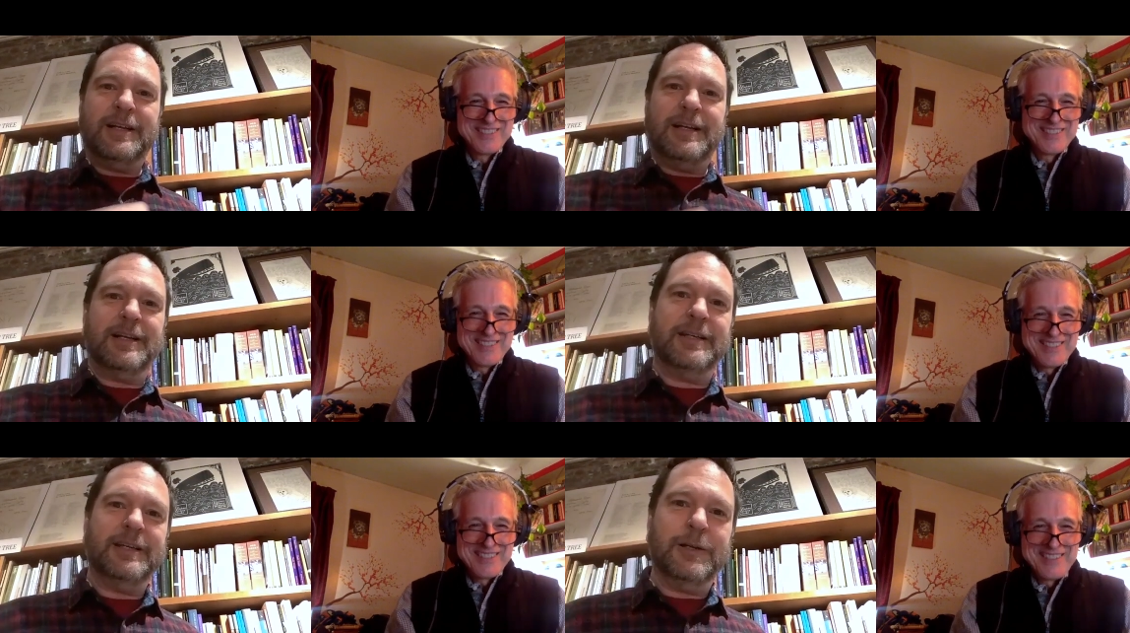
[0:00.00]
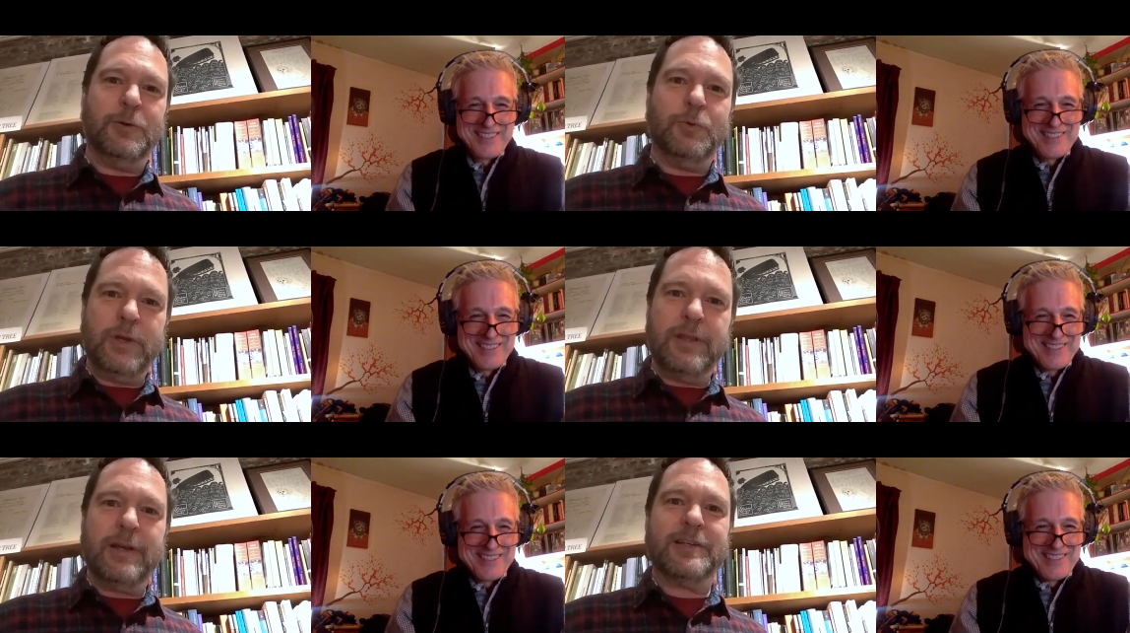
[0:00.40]

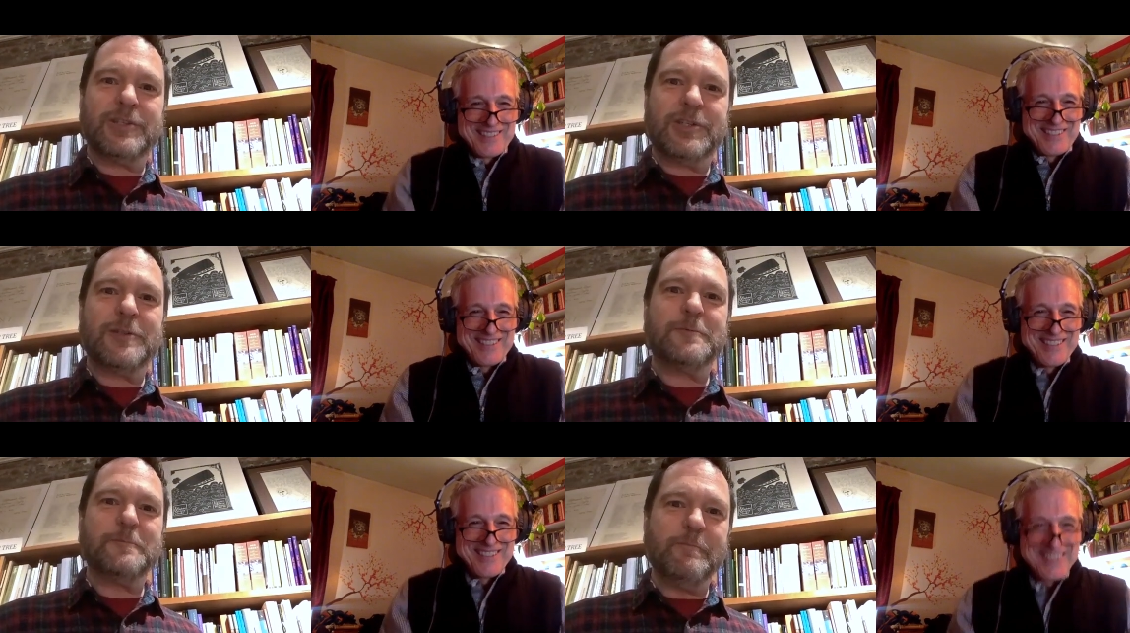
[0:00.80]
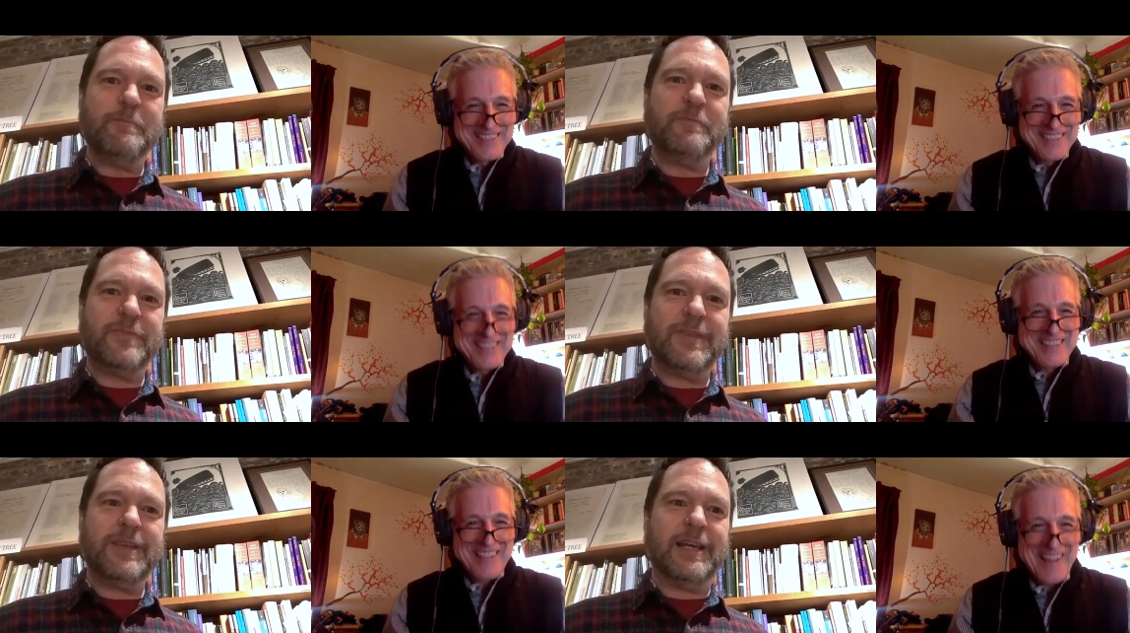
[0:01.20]
Speaker 1: with us
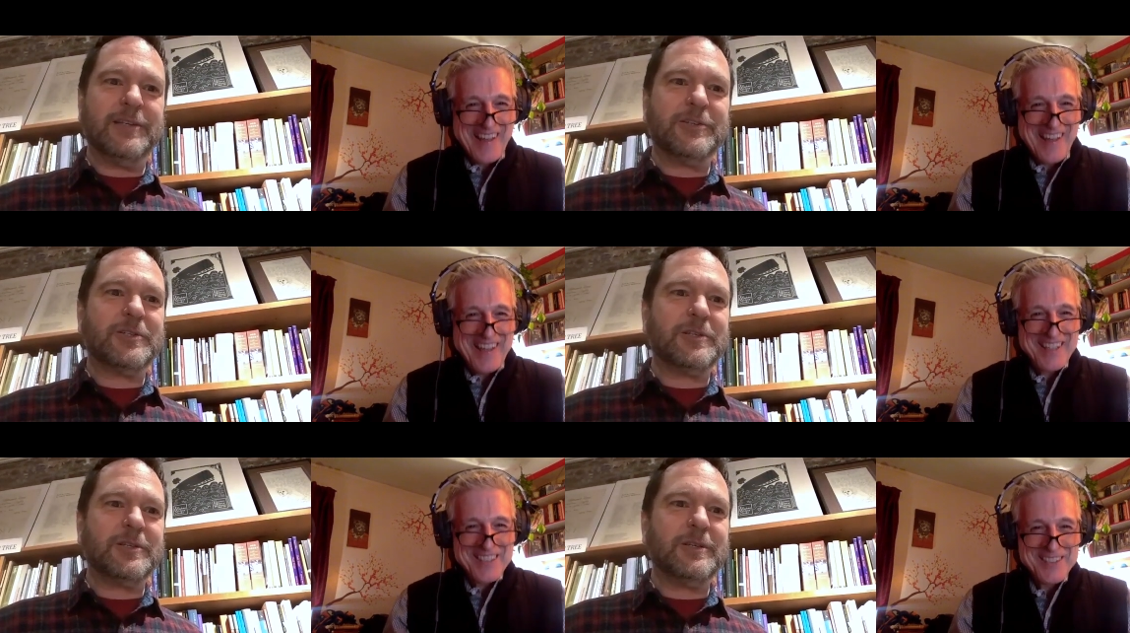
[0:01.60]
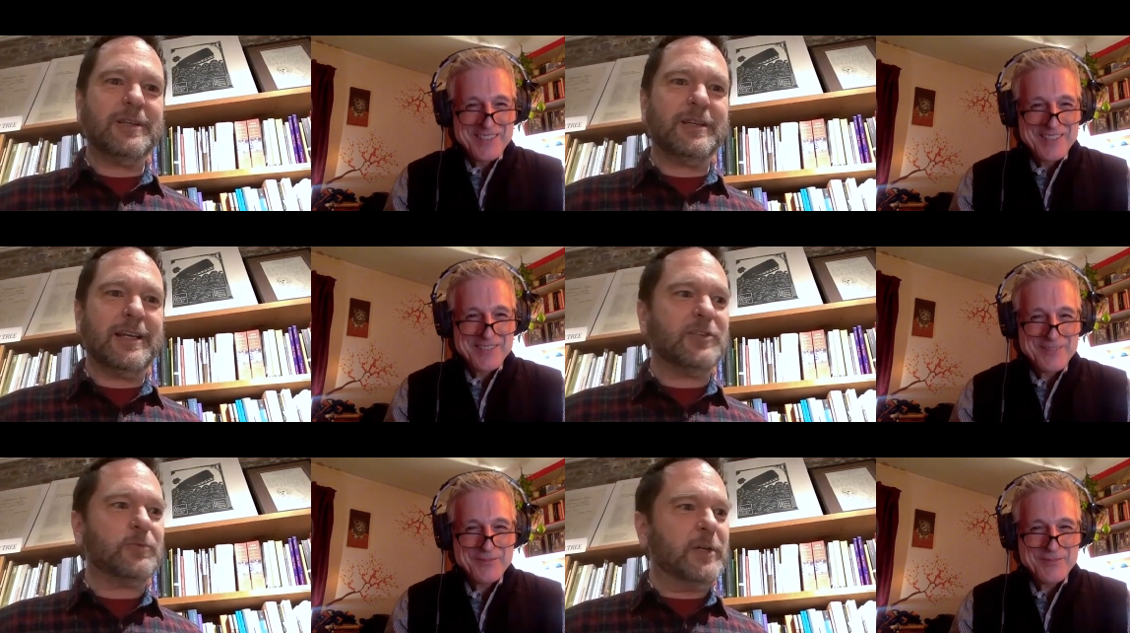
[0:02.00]
as
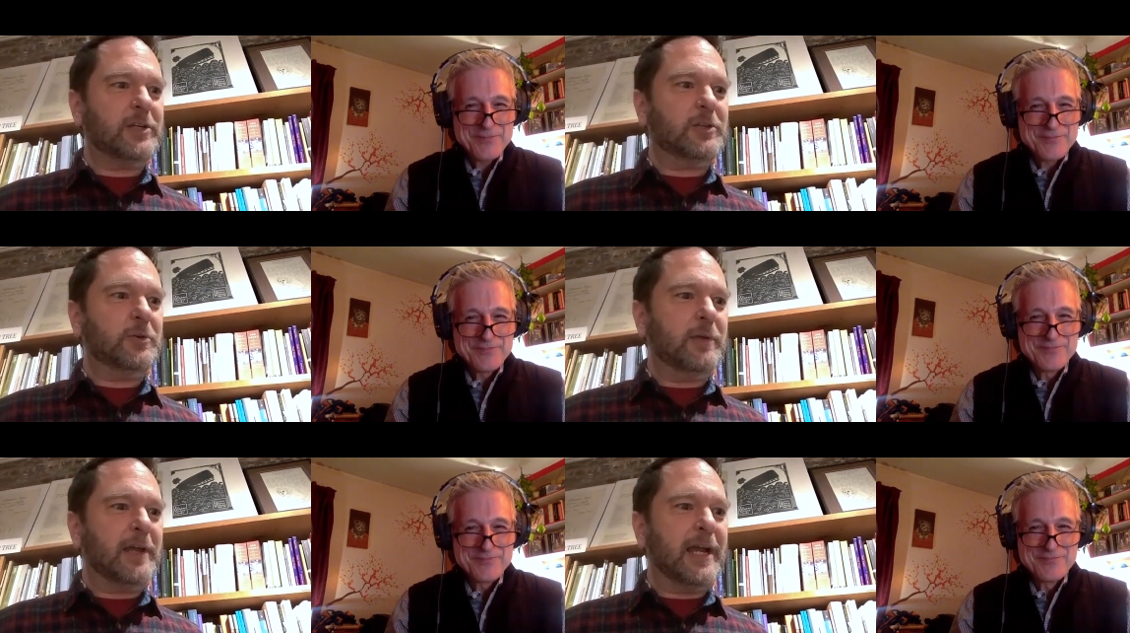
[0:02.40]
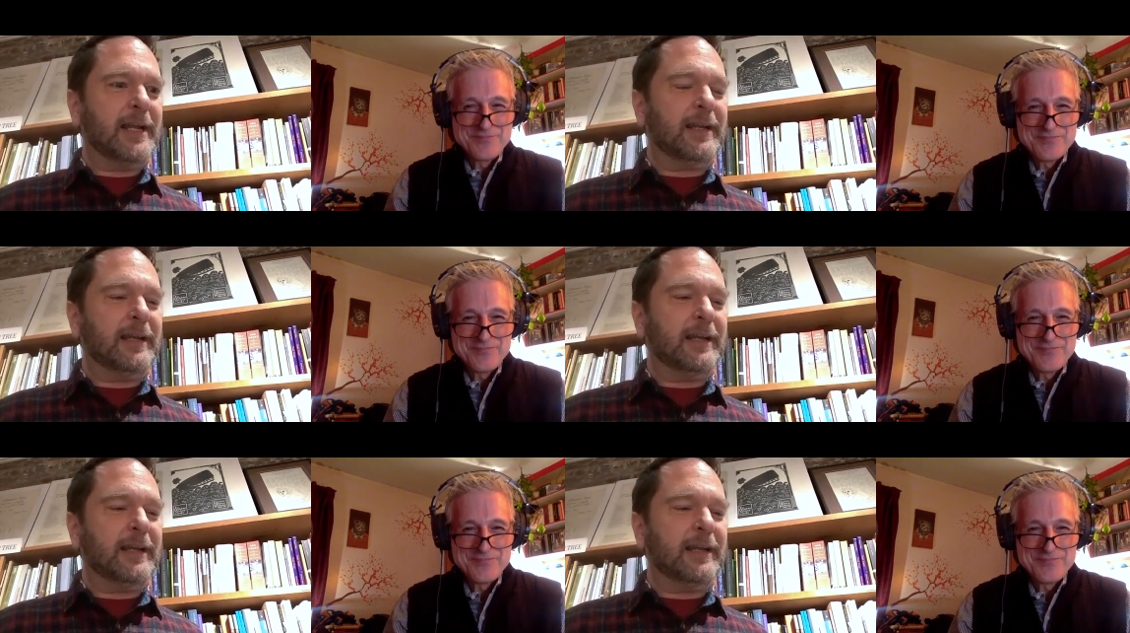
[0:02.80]
we do that.